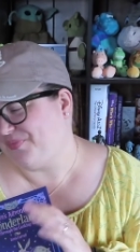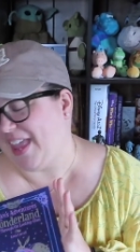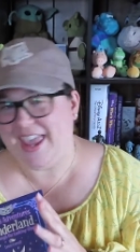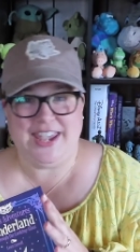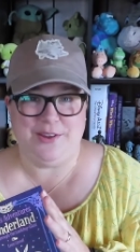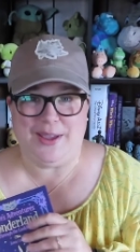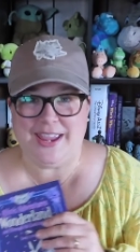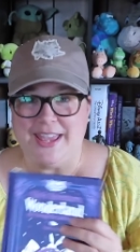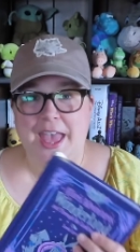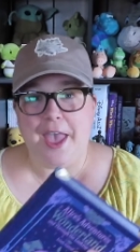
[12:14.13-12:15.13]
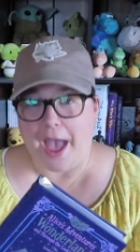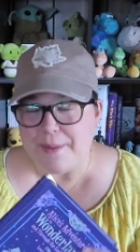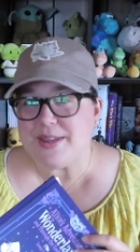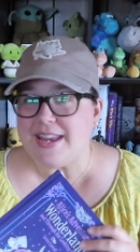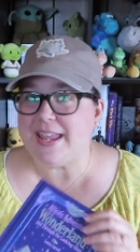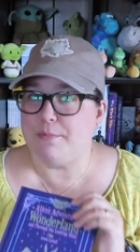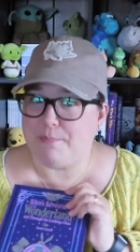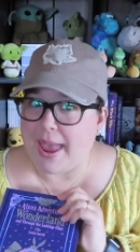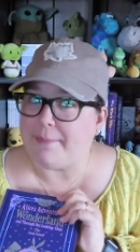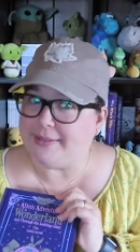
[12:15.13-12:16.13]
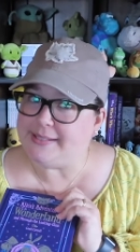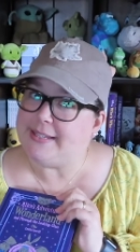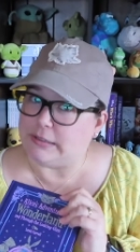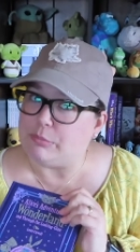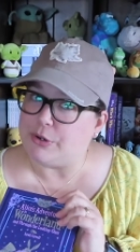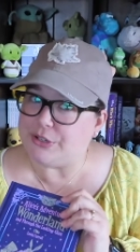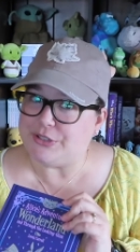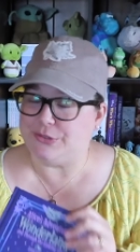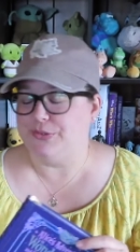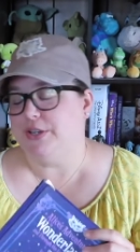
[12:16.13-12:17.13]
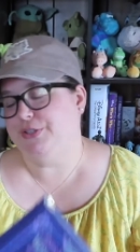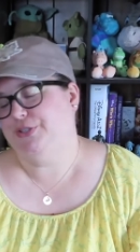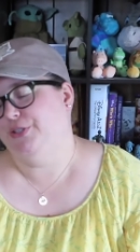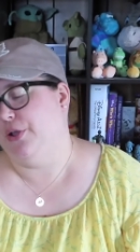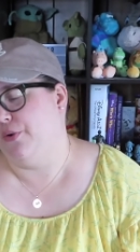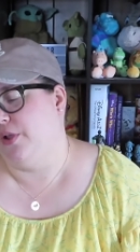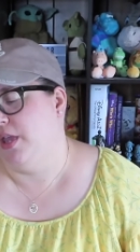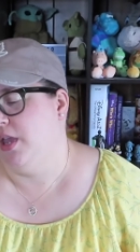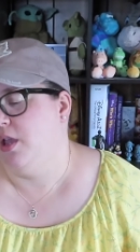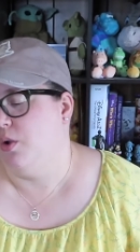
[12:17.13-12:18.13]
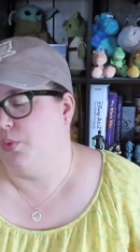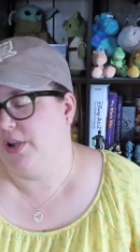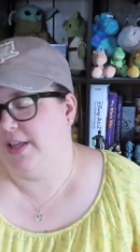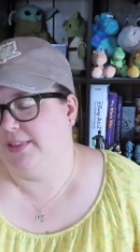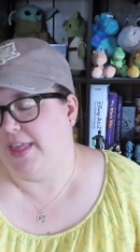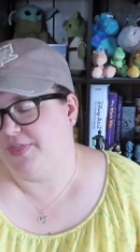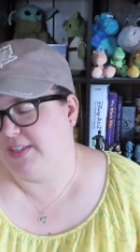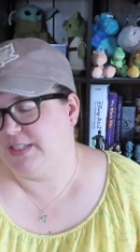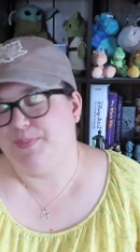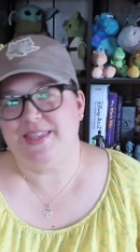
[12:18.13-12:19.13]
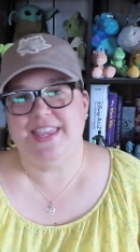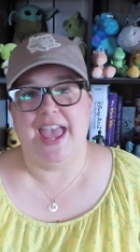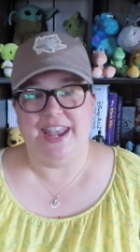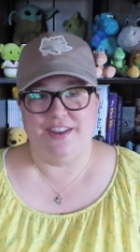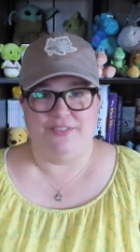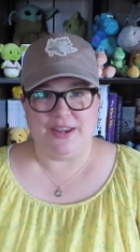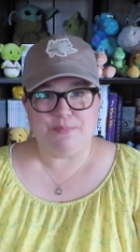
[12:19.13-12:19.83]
Anyway, I'm gonna get babbly here pretty soon, so we're gonna let this be the end of it.